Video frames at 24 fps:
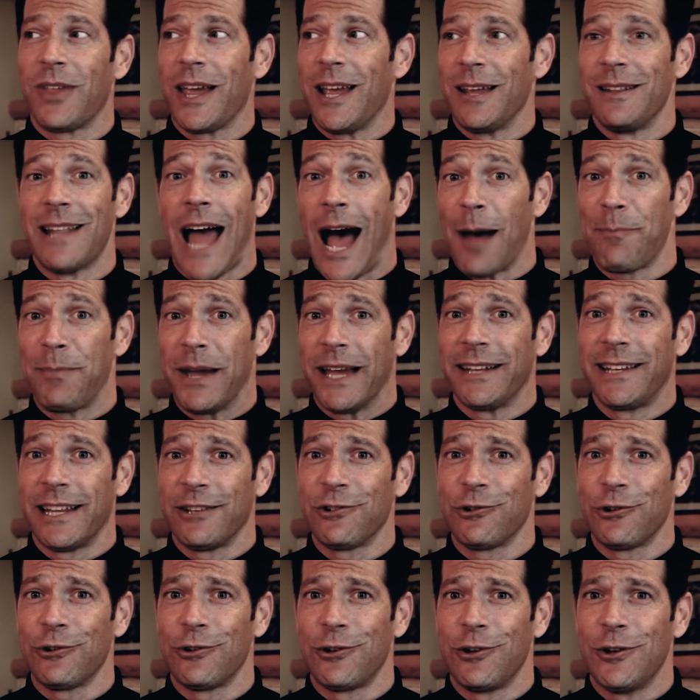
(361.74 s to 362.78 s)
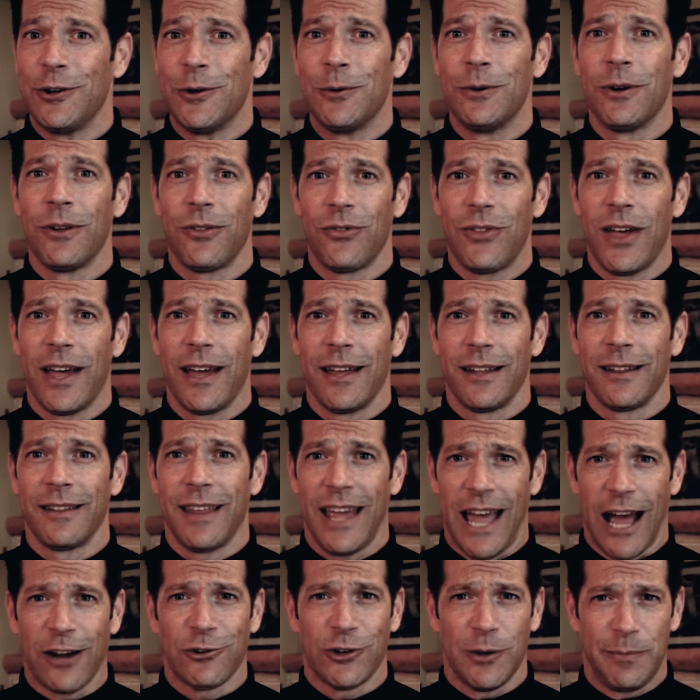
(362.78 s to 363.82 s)
they not pay attention to you than they
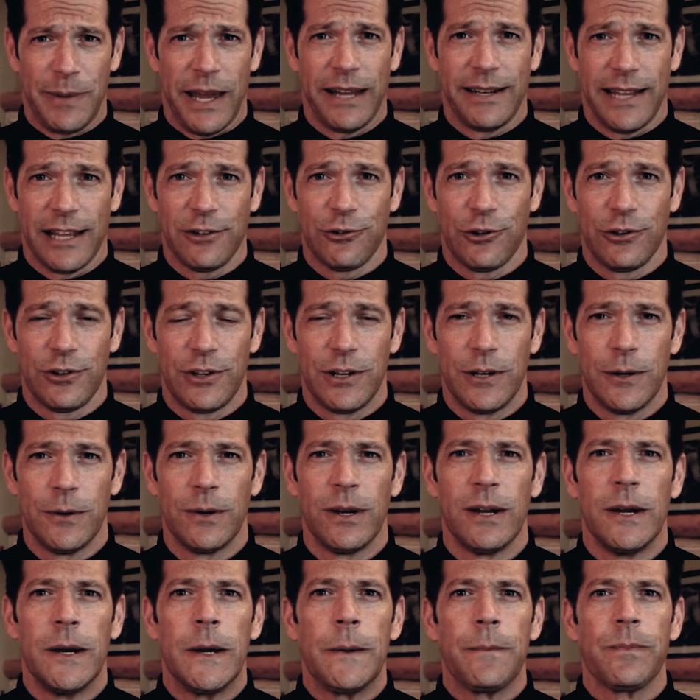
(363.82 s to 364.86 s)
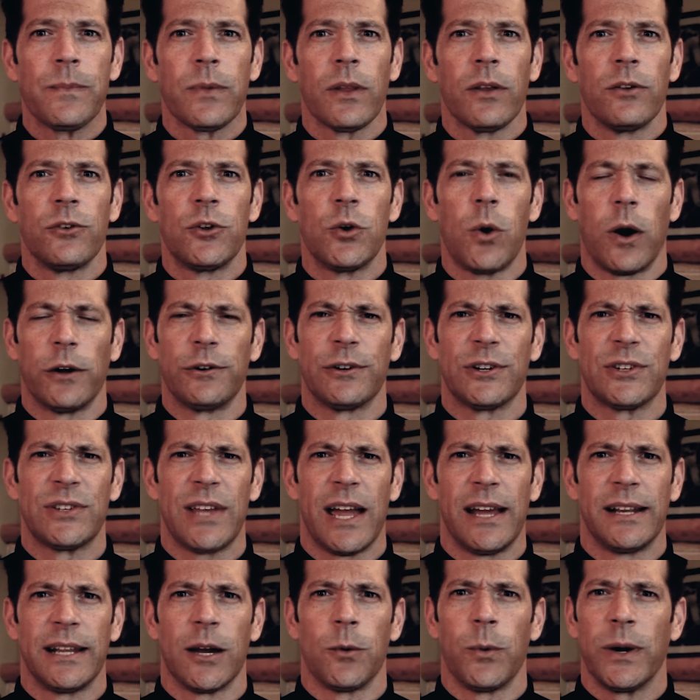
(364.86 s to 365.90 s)
actually pay attention to you, to
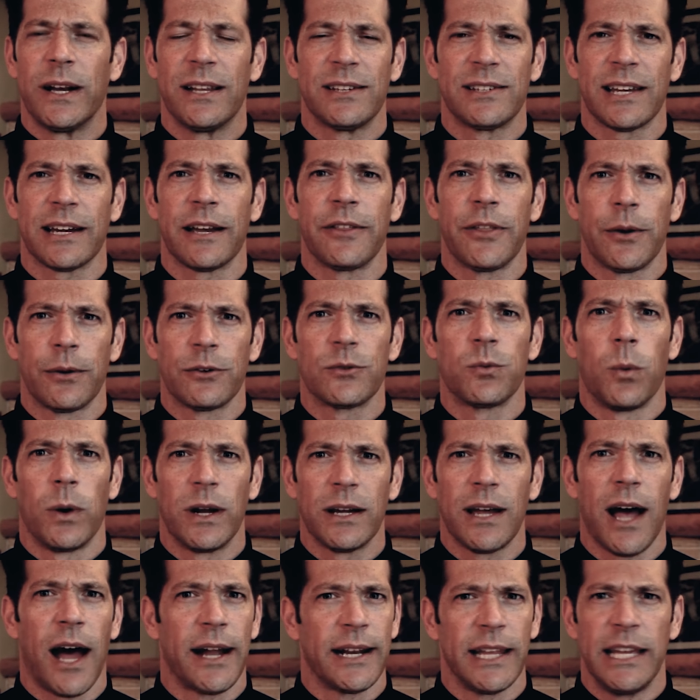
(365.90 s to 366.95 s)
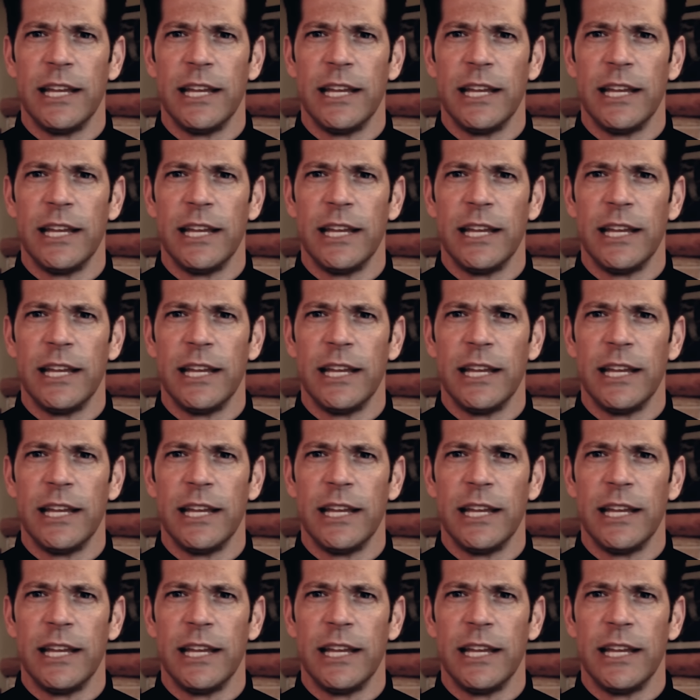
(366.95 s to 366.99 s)
understanding, wait a second, there is one God.